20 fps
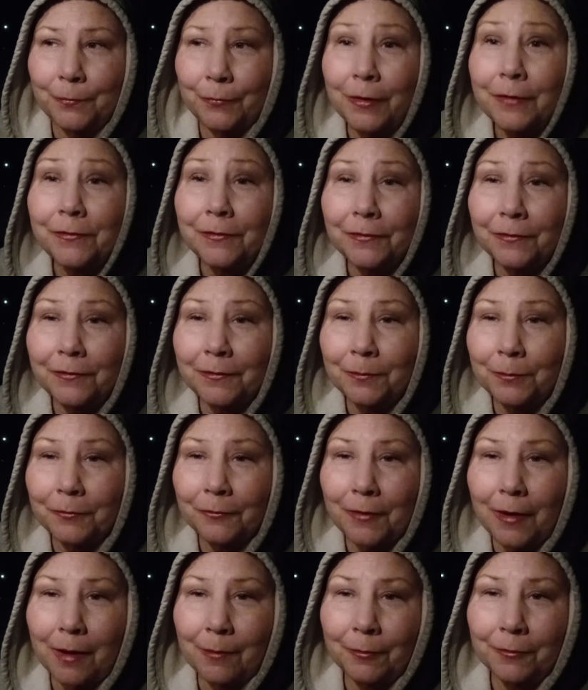present
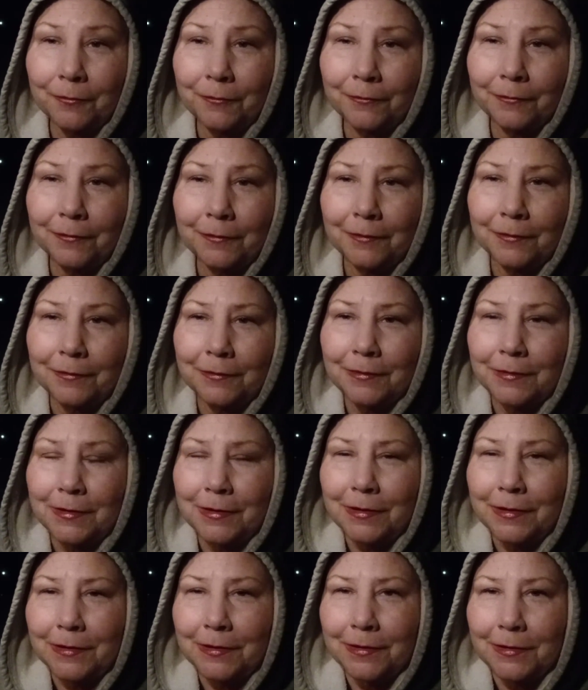subscribers
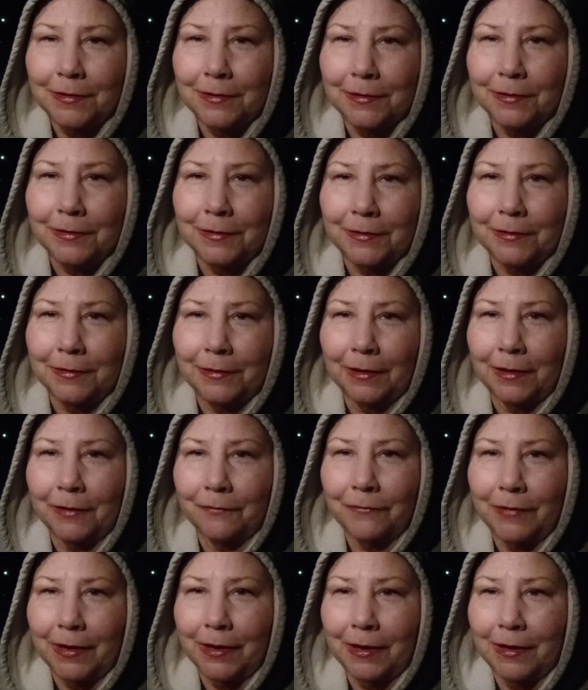that
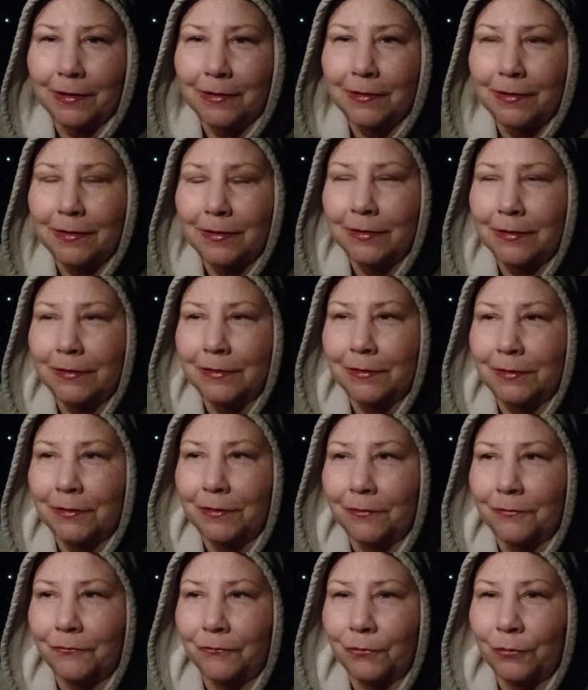I've had
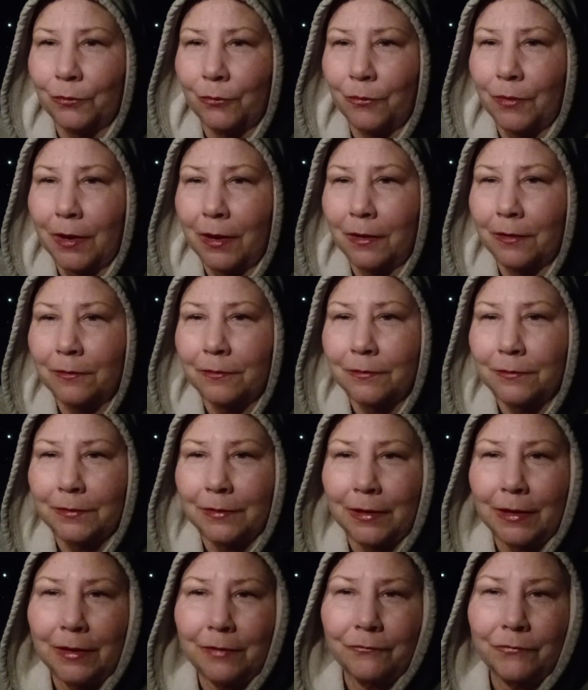for a while,
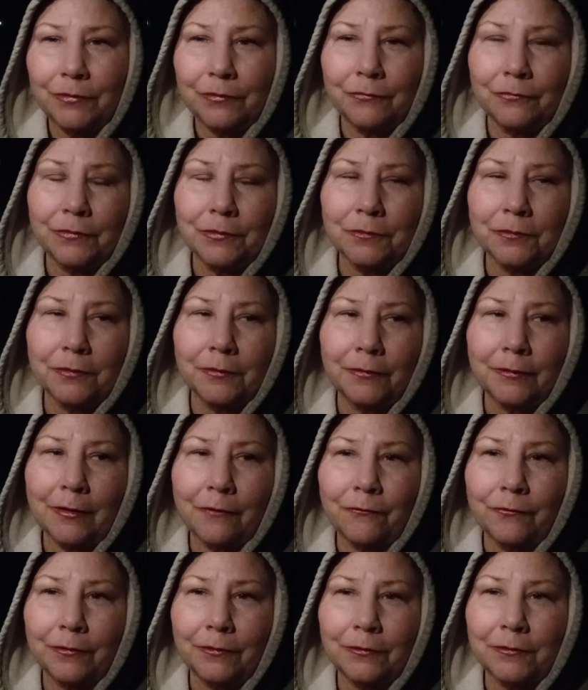if you've noticed,
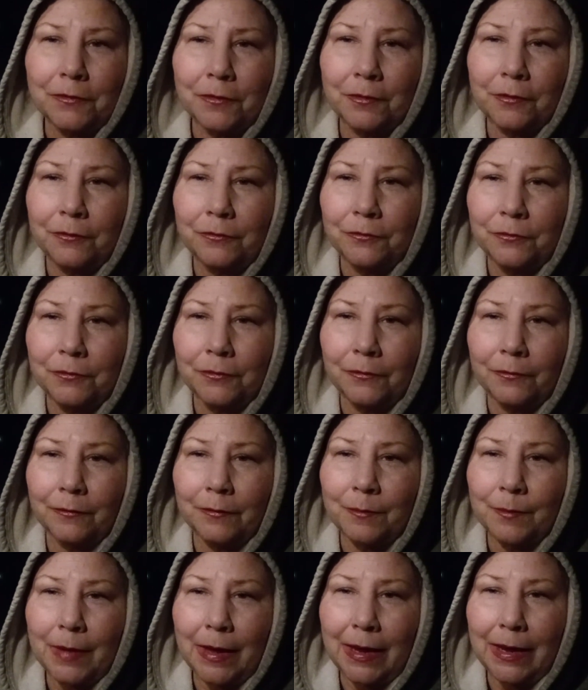I've started doing
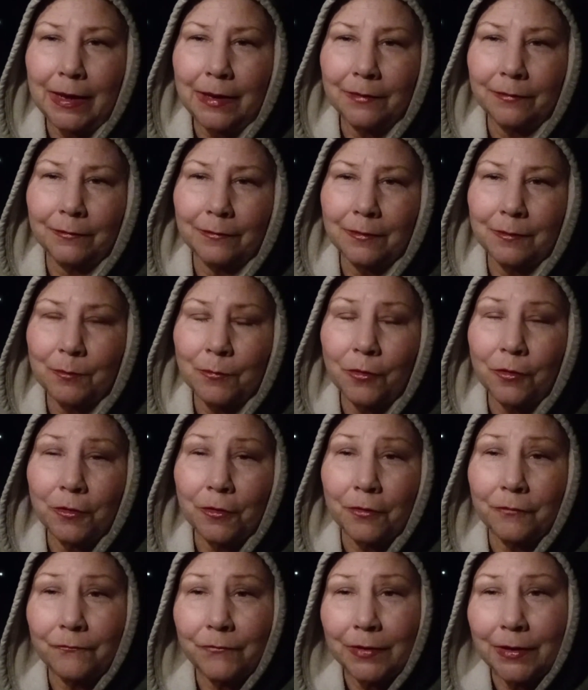some
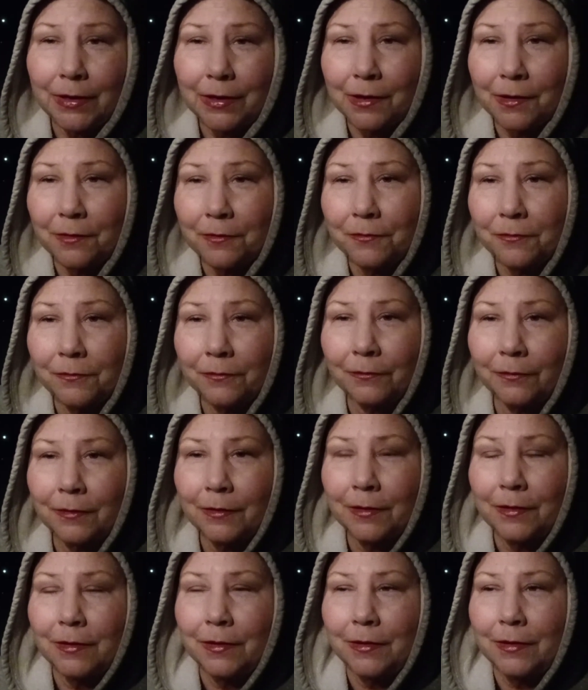ASMR videos.
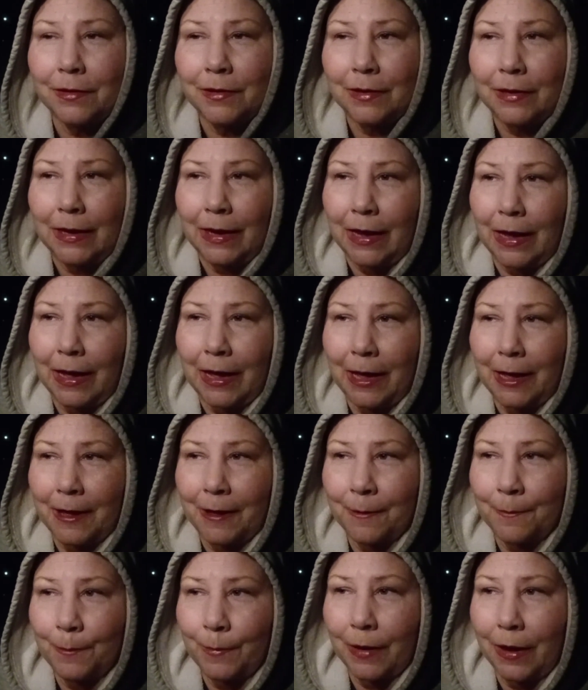
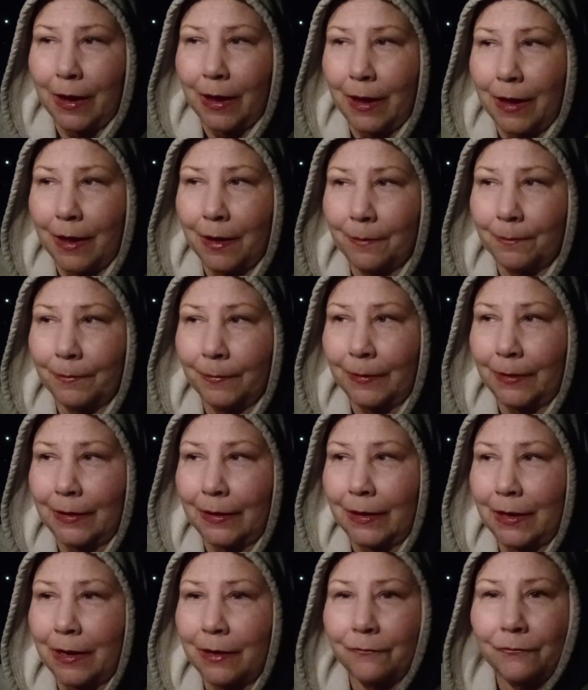Um, I'm
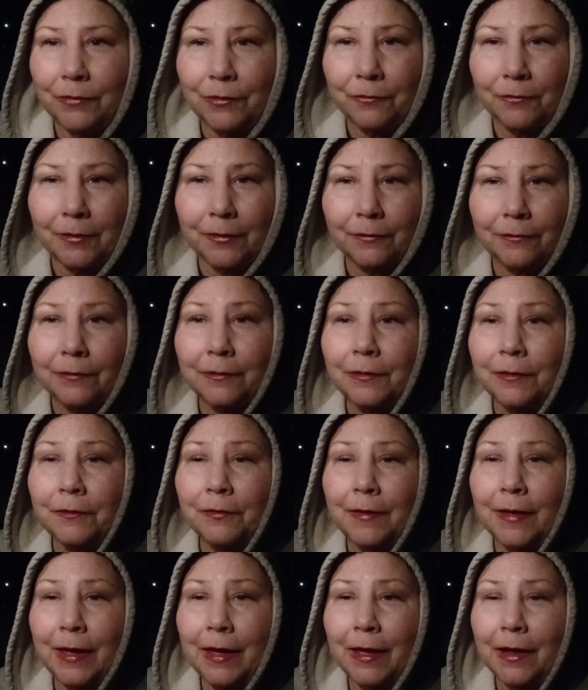kind of interested
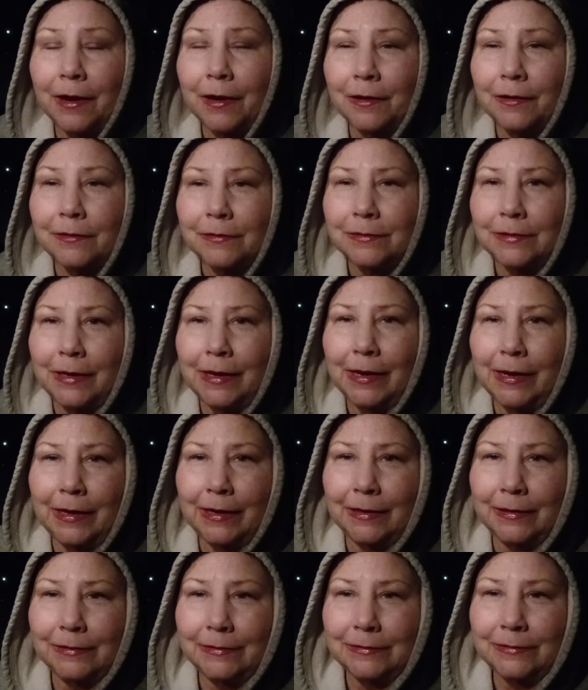in that,
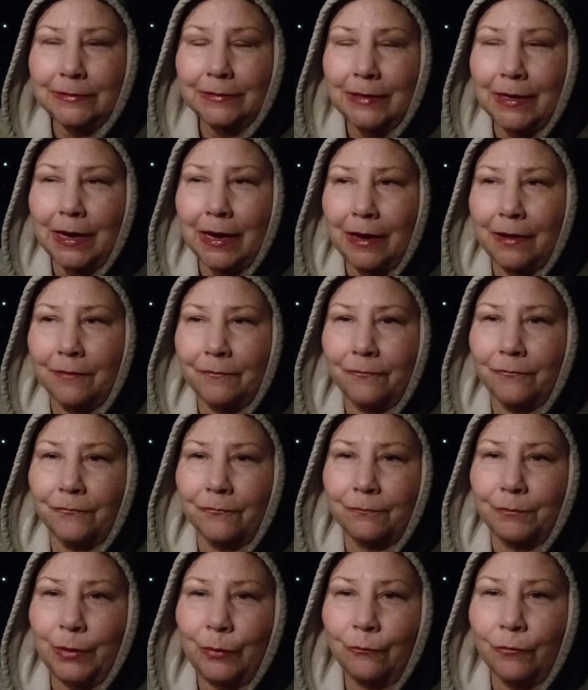and I've
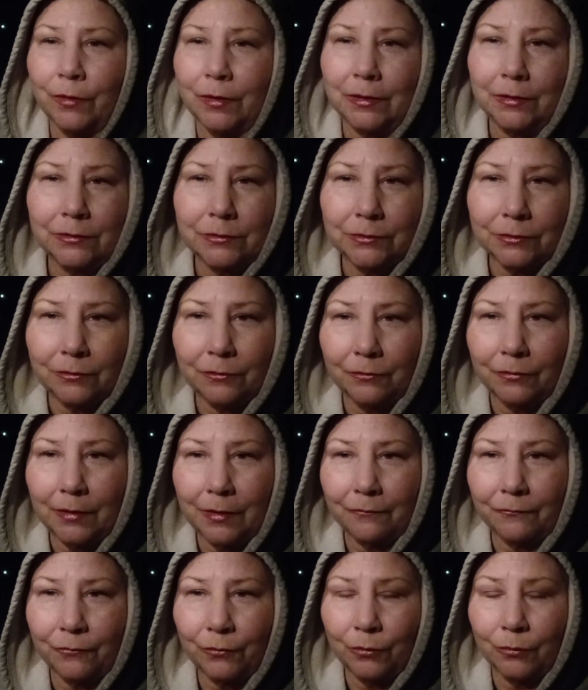been wanting to do
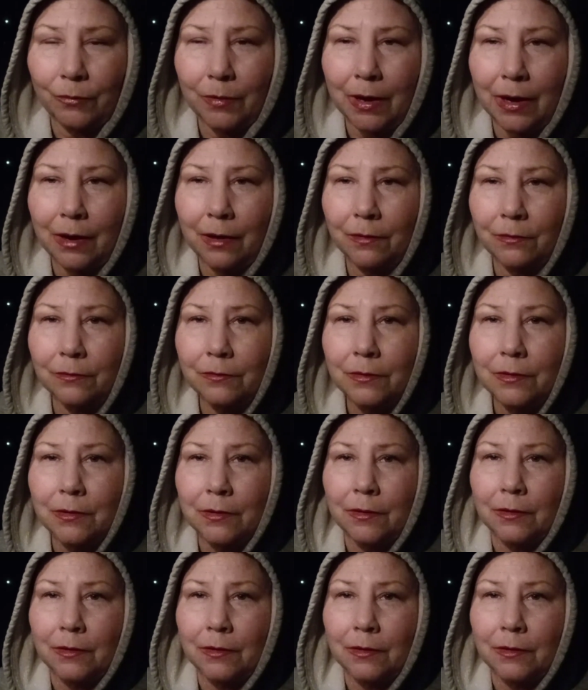that for a while.